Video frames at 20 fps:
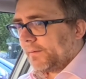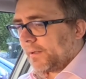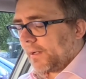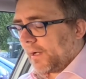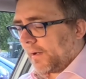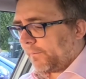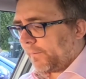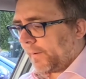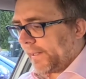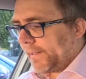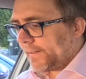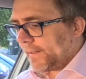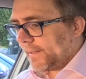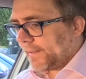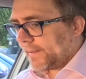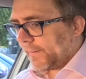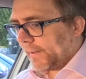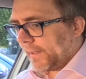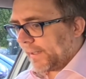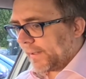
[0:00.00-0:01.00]
I've wasted
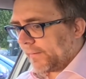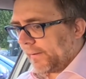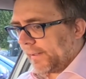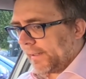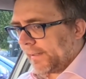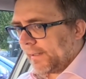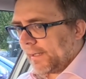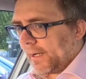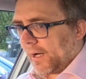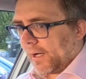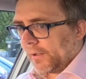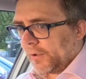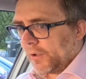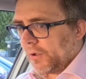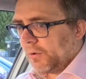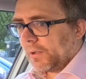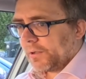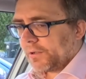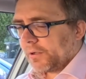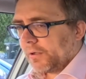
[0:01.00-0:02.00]
20 quid. I
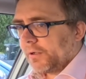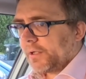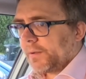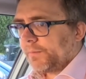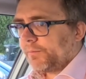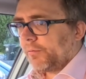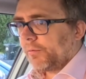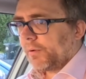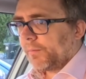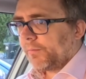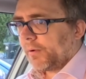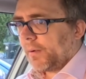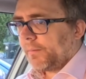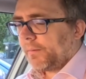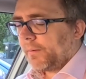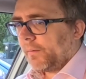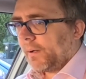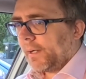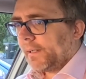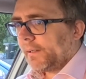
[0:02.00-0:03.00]
knew I should have just bought the proper
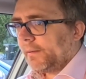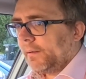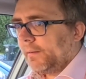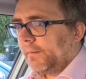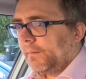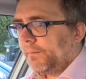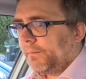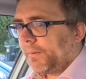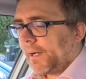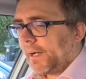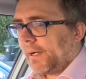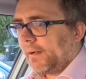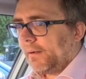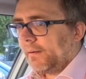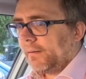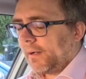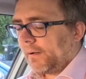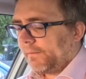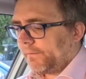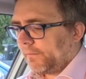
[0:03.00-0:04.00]
one, but
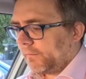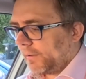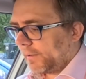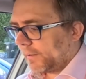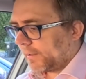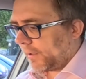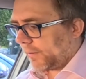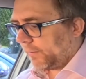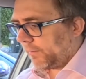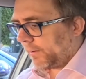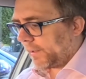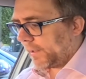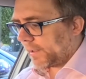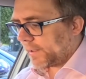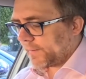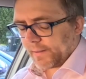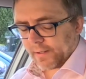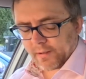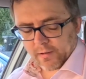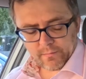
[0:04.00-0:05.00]
I thought I'd go with the
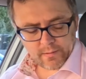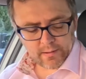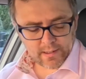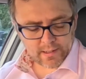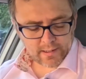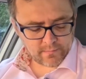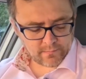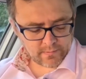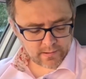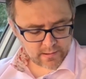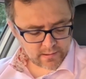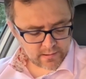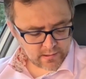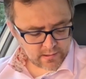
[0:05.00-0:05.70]
experiment anyway.